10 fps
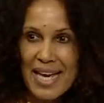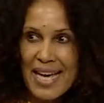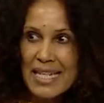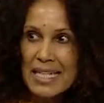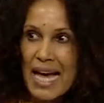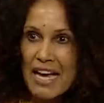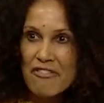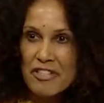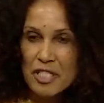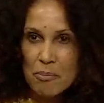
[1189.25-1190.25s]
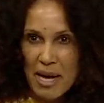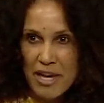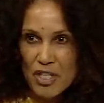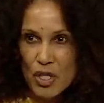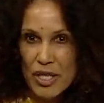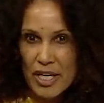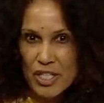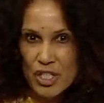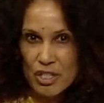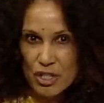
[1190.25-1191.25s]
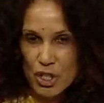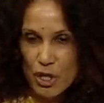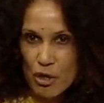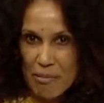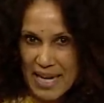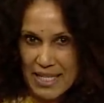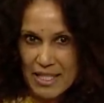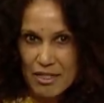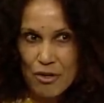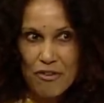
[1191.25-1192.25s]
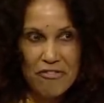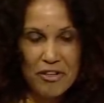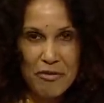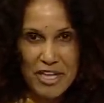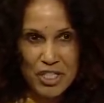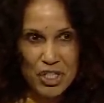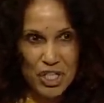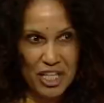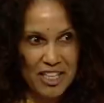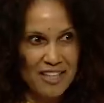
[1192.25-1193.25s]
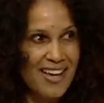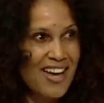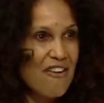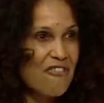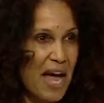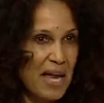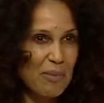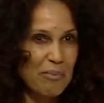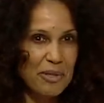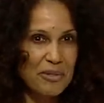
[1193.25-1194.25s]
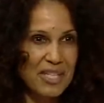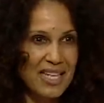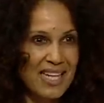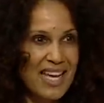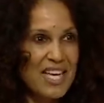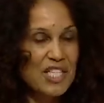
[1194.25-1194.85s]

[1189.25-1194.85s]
enlivened by the occasional termite or free-range chicken for animal protein.